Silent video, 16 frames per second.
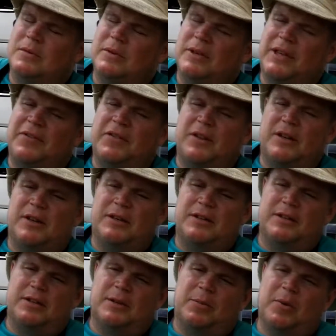leaf
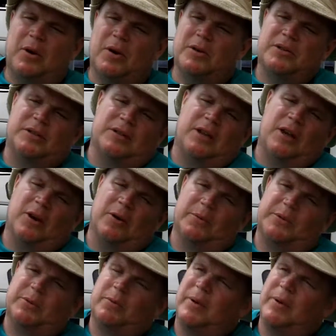lettuce and the parsley helps